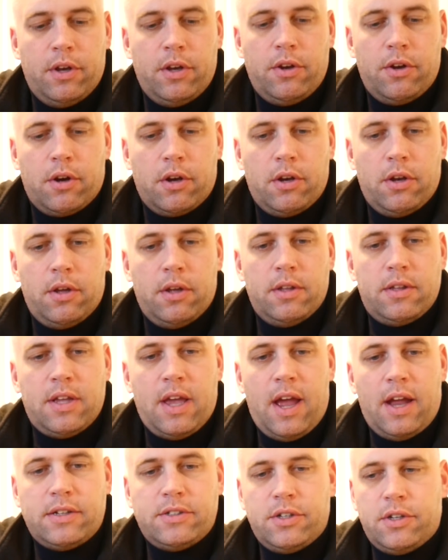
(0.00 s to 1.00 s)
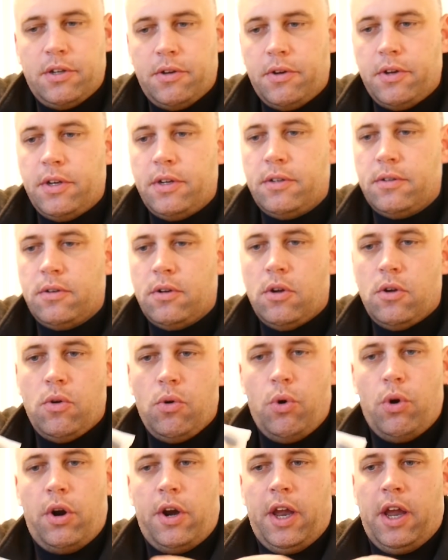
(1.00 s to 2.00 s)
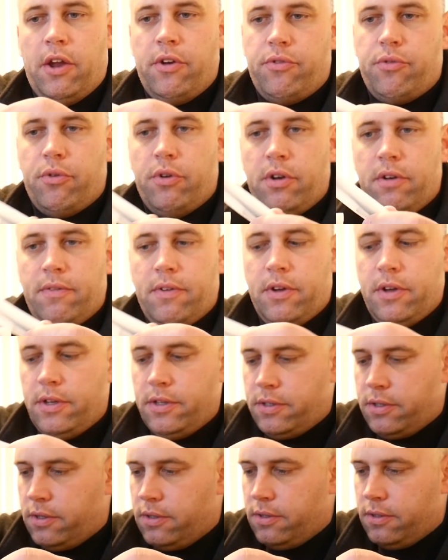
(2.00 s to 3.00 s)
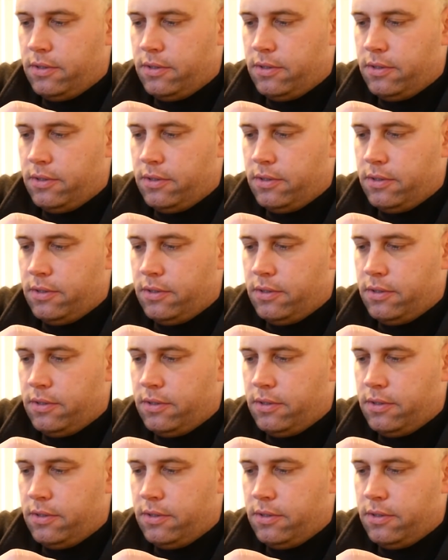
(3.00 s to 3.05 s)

that you're gonna attach to it, or Android device.